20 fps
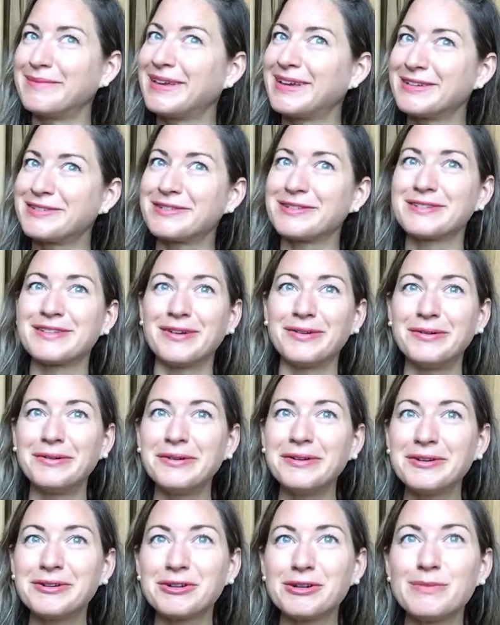because there's a
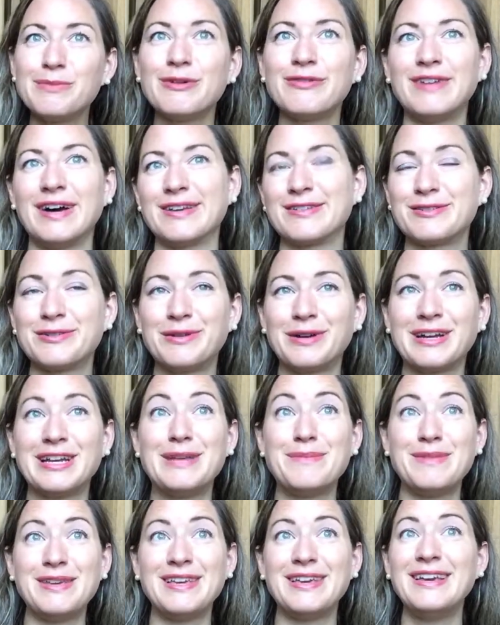whole group of us who are going
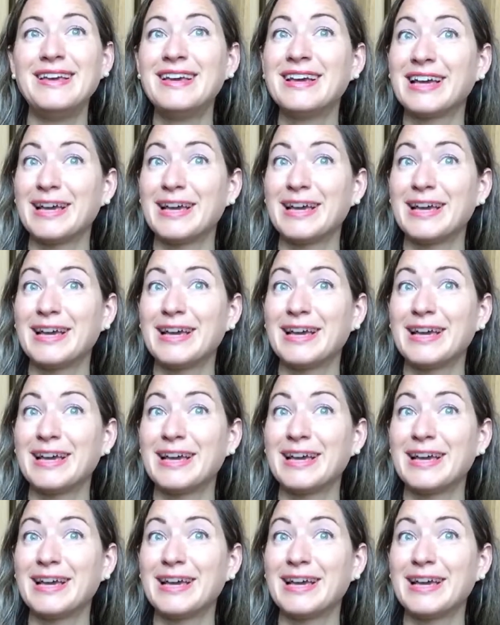to be